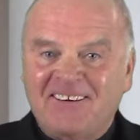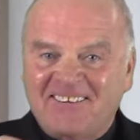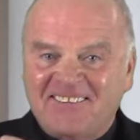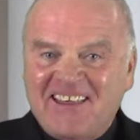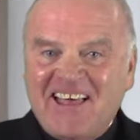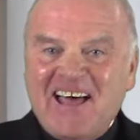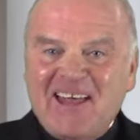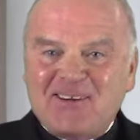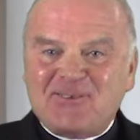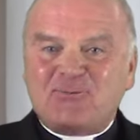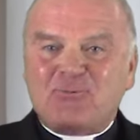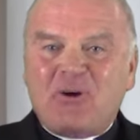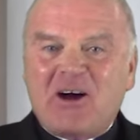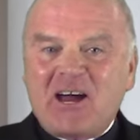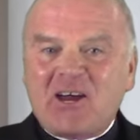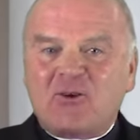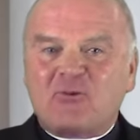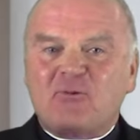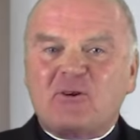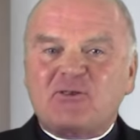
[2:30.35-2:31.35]
That is
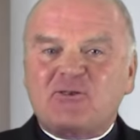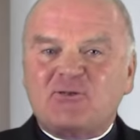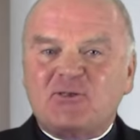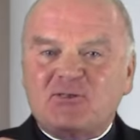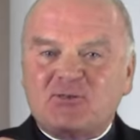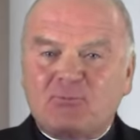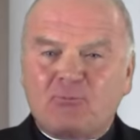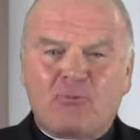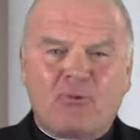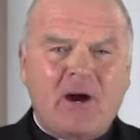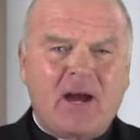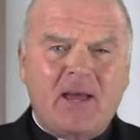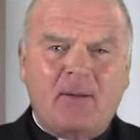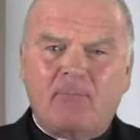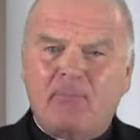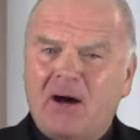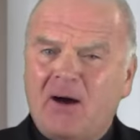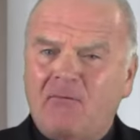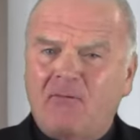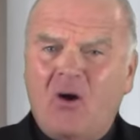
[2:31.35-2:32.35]
why Christians pray
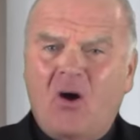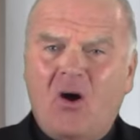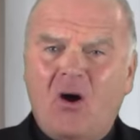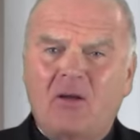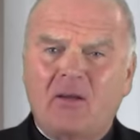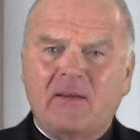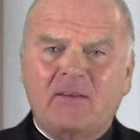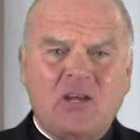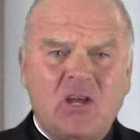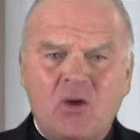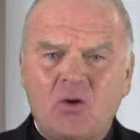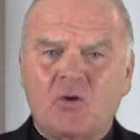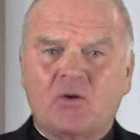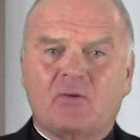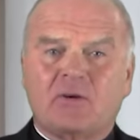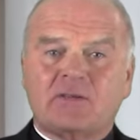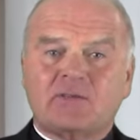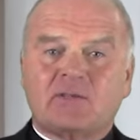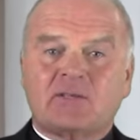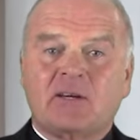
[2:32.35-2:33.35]
above all in the
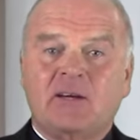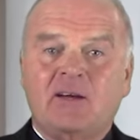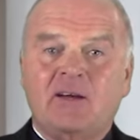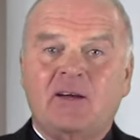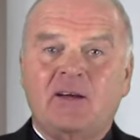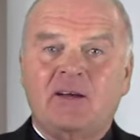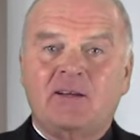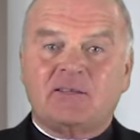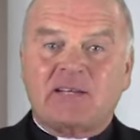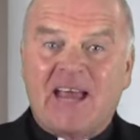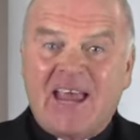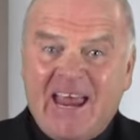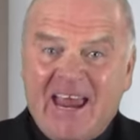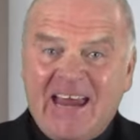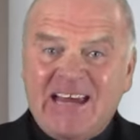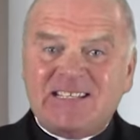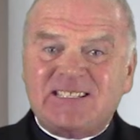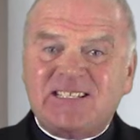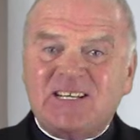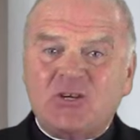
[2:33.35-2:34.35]
Eucharist to
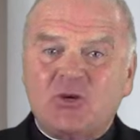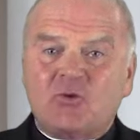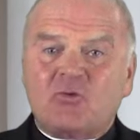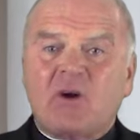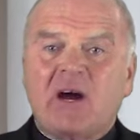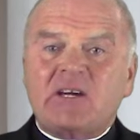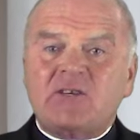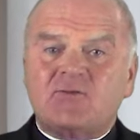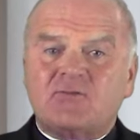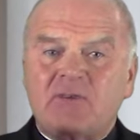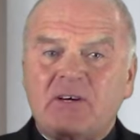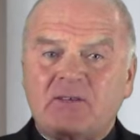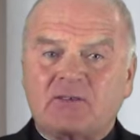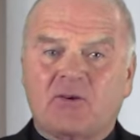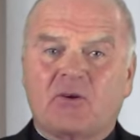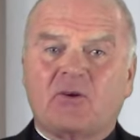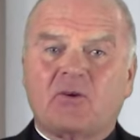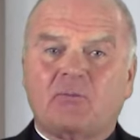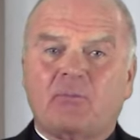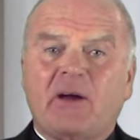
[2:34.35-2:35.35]
hasten Christ's
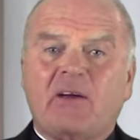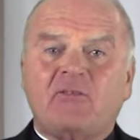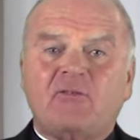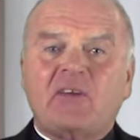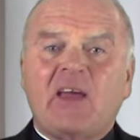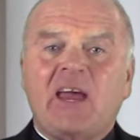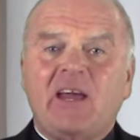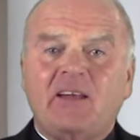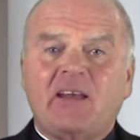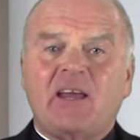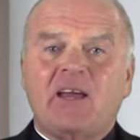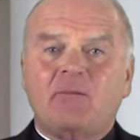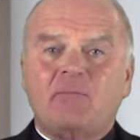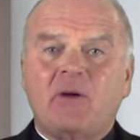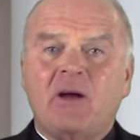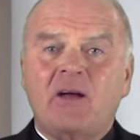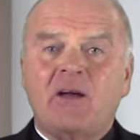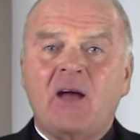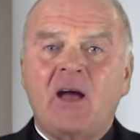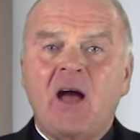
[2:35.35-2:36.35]
return by saying to
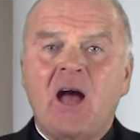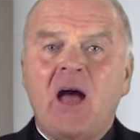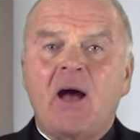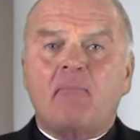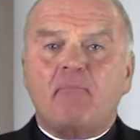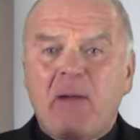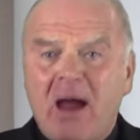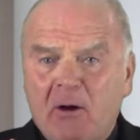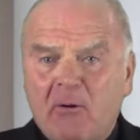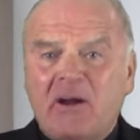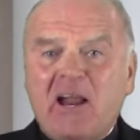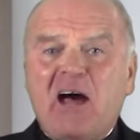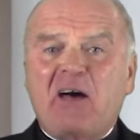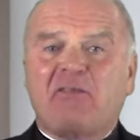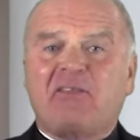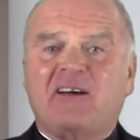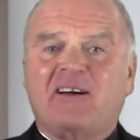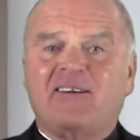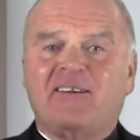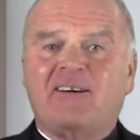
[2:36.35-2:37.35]
him,
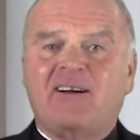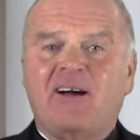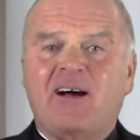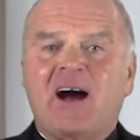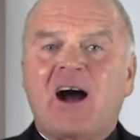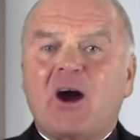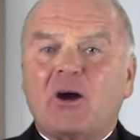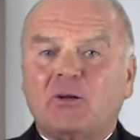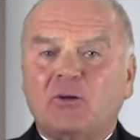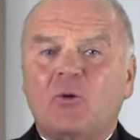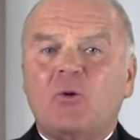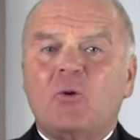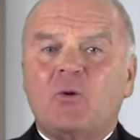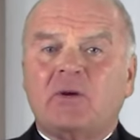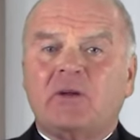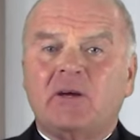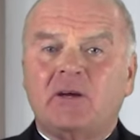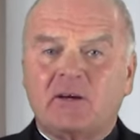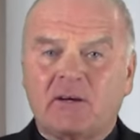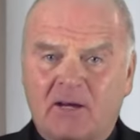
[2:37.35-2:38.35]
Maranatha, our
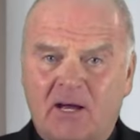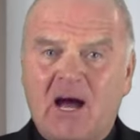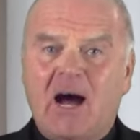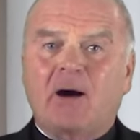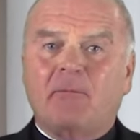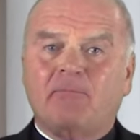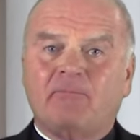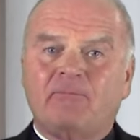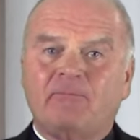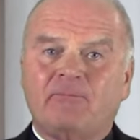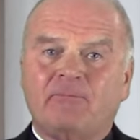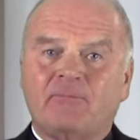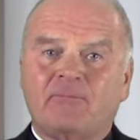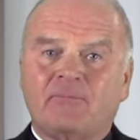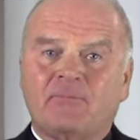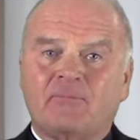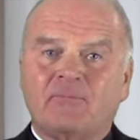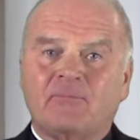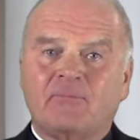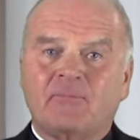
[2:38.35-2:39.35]
Lord, come.
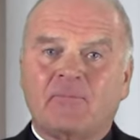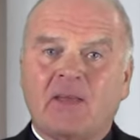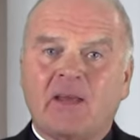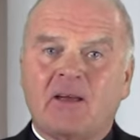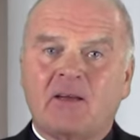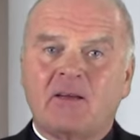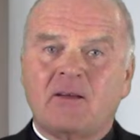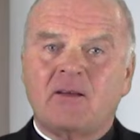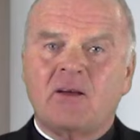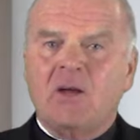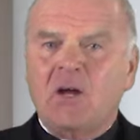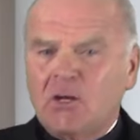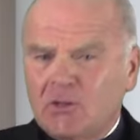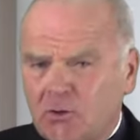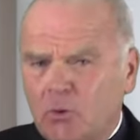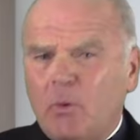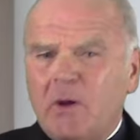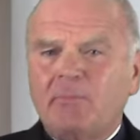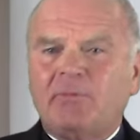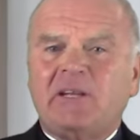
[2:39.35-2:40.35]

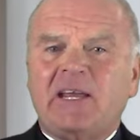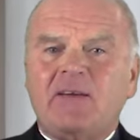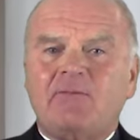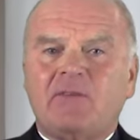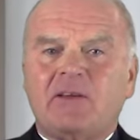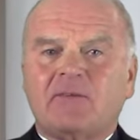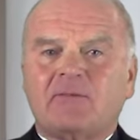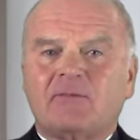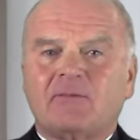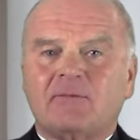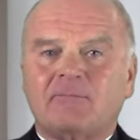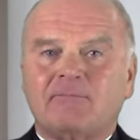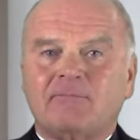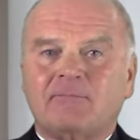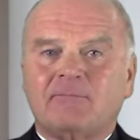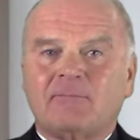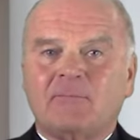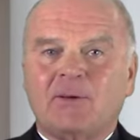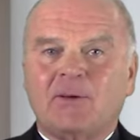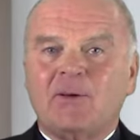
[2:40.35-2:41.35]
Do we believe this?
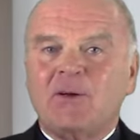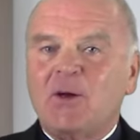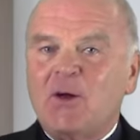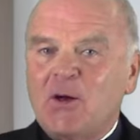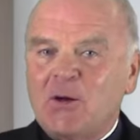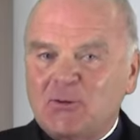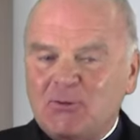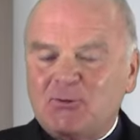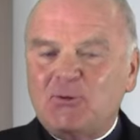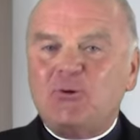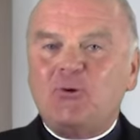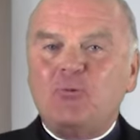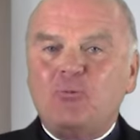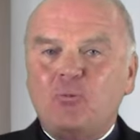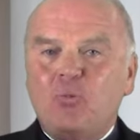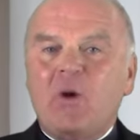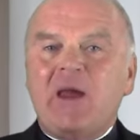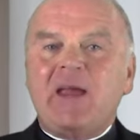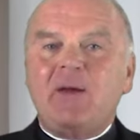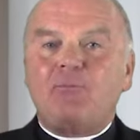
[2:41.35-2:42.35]
Do
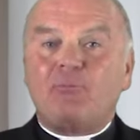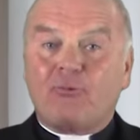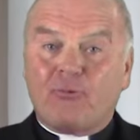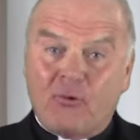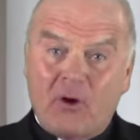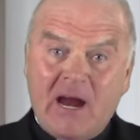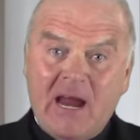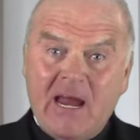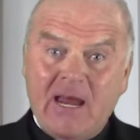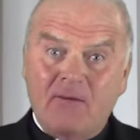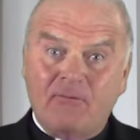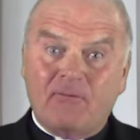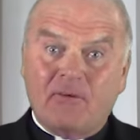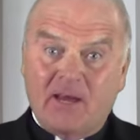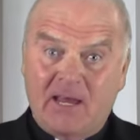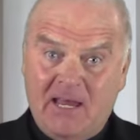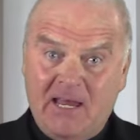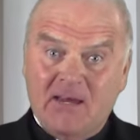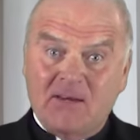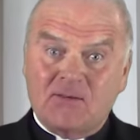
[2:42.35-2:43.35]
we pray for
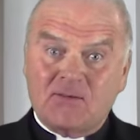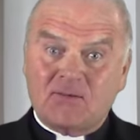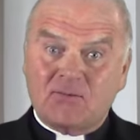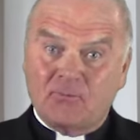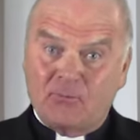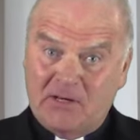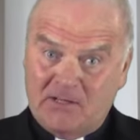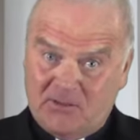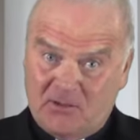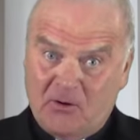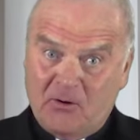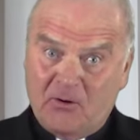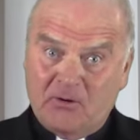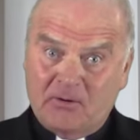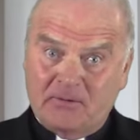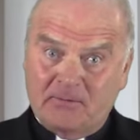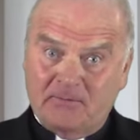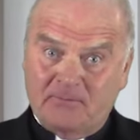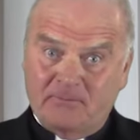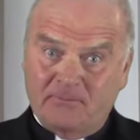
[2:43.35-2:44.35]
his return?